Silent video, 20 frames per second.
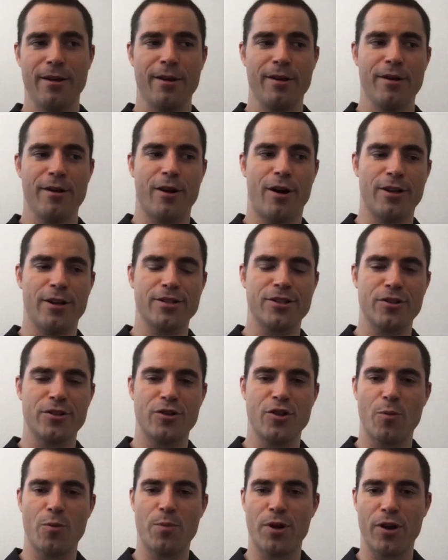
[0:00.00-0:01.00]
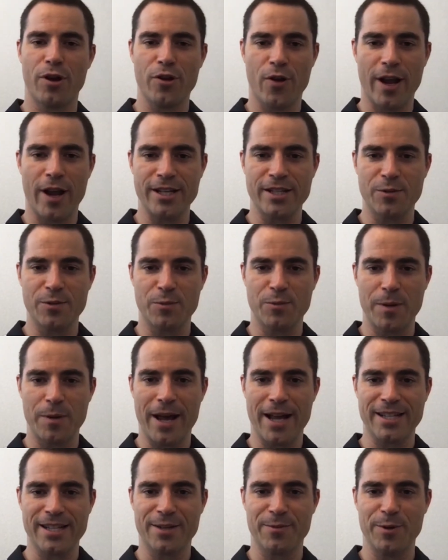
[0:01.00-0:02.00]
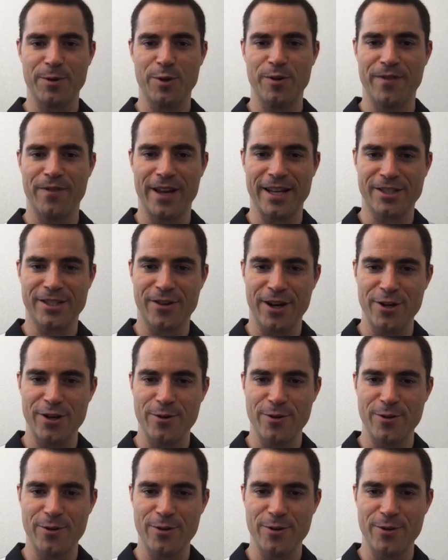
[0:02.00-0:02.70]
Also, don't put all your eggs in one basket when you invest, right?